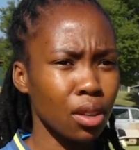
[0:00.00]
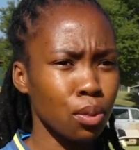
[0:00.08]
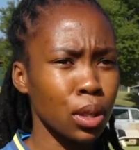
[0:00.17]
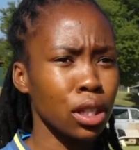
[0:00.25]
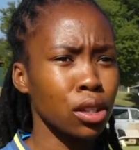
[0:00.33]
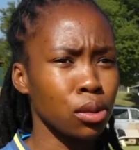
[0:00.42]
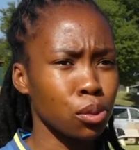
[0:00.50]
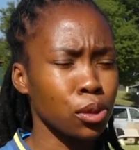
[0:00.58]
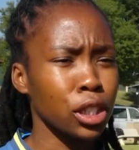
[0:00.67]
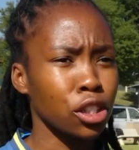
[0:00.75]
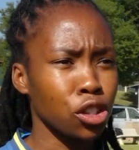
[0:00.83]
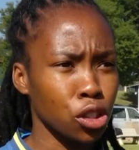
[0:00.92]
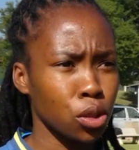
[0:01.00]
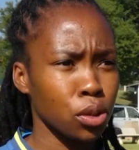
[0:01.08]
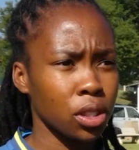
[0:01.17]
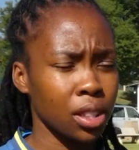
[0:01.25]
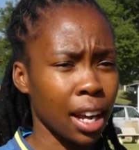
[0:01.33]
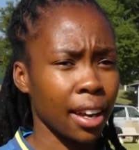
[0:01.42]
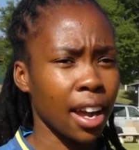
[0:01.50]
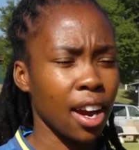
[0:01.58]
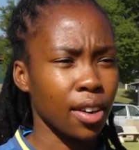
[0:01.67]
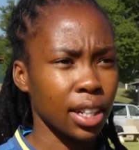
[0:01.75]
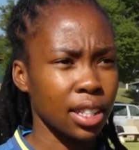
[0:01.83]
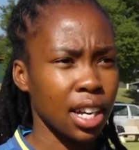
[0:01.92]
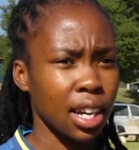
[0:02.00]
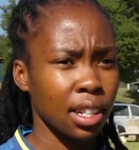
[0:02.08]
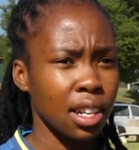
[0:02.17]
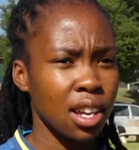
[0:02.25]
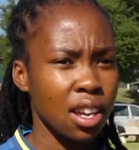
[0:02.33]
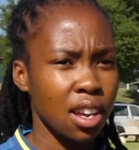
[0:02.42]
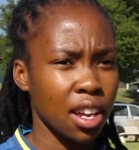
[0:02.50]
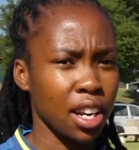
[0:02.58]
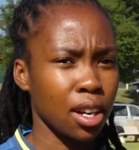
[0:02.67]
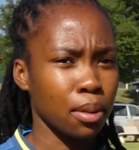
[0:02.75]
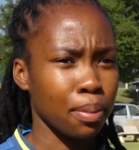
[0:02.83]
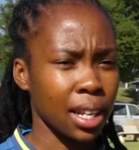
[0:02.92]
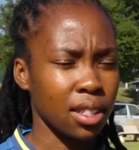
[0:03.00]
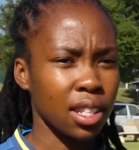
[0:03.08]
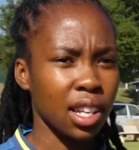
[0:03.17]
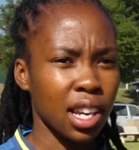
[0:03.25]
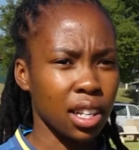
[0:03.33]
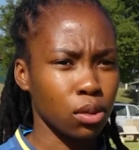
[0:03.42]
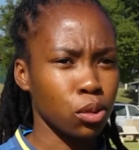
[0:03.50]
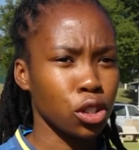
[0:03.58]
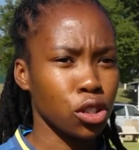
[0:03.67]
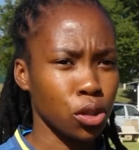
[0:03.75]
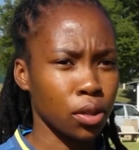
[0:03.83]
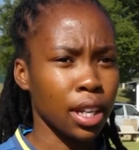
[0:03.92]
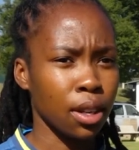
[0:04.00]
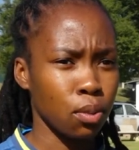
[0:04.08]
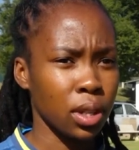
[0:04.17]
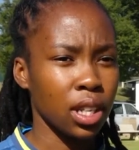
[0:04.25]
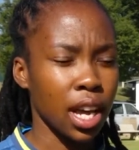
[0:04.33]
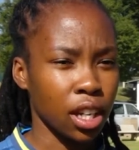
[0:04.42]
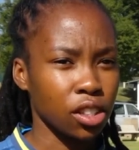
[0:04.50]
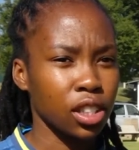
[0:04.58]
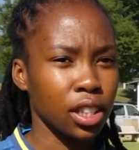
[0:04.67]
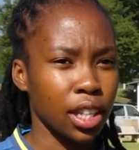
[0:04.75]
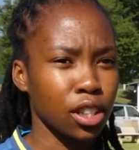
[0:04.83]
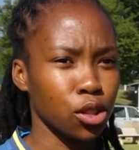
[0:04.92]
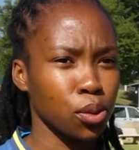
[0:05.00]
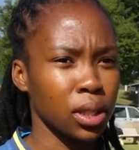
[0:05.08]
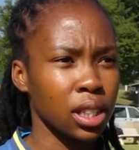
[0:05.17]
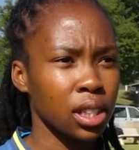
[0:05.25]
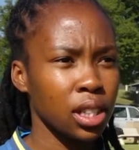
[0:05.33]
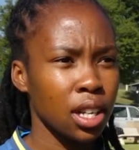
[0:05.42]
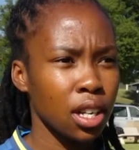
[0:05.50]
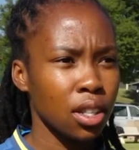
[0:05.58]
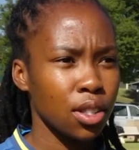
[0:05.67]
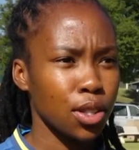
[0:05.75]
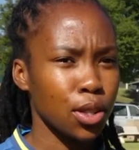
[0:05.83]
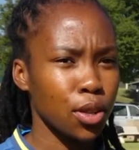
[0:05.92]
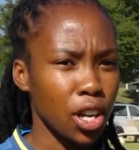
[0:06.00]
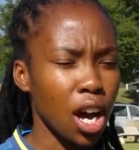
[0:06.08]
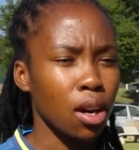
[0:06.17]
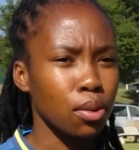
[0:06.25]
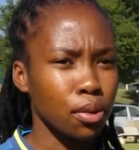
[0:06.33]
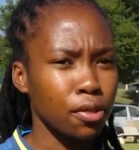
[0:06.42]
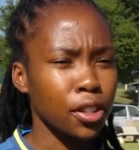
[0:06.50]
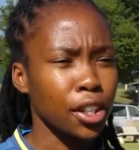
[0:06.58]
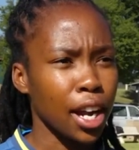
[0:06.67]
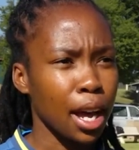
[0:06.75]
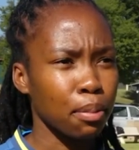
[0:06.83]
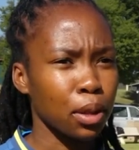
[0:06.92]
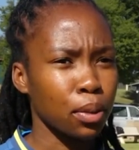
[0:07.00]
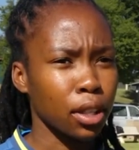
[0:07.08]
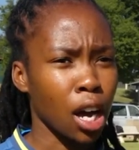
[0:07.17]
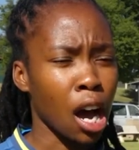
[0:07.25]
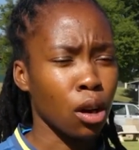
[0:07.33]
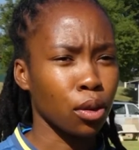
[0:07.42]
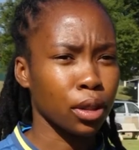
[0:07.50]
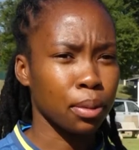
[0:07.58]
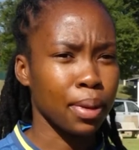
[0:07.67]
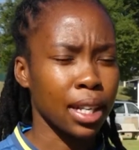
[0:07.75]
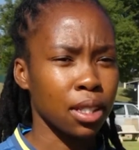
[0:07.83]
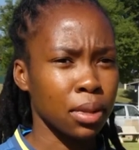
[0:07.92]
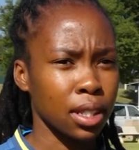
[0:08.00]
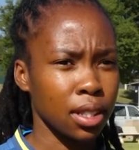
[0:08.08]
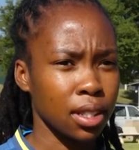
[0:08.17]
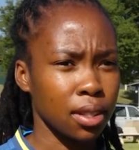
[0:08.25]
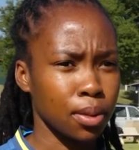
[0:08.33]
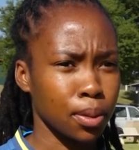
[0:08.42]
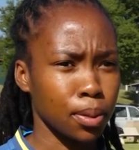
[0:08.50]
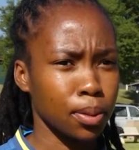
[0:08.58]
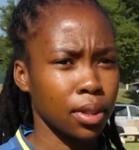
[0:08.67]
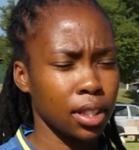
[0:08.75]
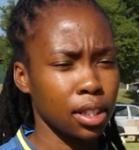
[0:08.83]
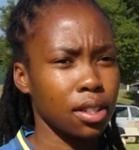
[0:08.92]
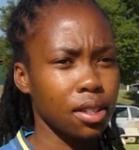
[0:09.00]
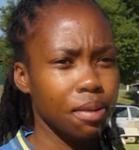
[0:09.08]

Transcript: we really showed like character in our batting, and we showed that we actually can do it. So yeah, we're very happy with how the batsmen all did.